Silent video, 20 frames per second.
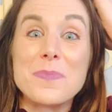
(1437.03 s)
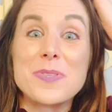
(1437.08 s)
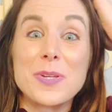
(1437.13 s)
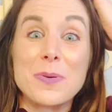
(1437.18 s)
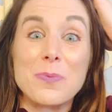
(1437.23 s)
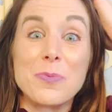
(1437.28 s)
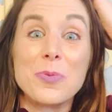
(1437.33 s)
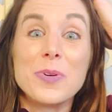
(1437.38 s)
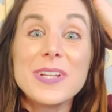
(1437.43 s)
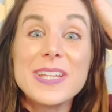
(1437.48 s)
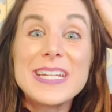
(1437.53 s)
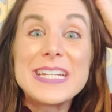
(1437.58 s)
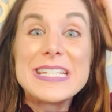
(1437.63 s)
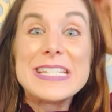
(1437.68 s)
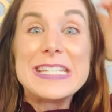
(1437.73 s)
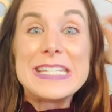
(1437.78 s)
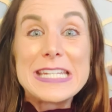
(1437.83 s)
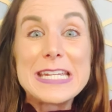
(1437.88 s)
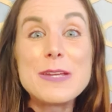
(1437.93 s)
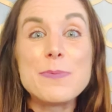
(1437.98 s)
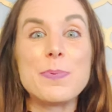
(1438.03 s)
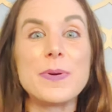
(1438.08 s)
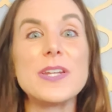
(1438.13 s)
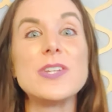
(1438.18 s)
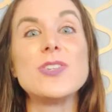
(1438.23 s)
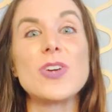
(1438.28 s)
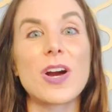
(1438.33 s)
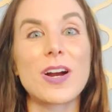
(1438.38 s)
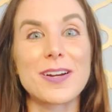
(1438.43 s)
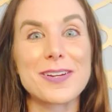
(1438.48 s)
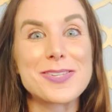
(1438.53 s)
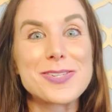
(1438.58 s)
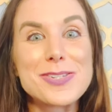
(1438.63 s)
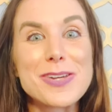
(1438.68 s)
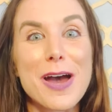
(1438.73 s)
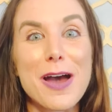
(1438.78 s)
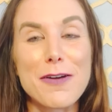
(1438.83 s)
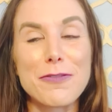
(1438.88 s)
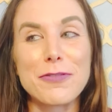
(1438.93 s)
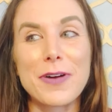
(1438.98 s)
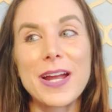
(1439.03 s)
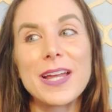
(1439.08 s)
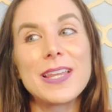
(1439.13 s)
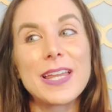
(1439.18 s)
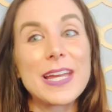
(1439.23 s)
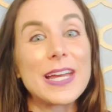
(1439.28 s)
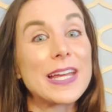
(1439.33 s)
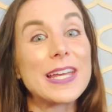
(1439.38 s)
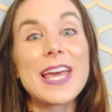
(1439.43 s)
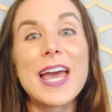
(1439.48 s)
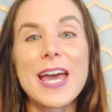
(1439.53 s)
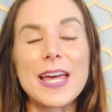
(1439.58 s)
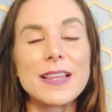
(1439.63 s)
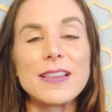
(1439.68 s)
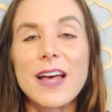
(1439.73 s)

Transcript: some really deep and dark stuff, right? Like again,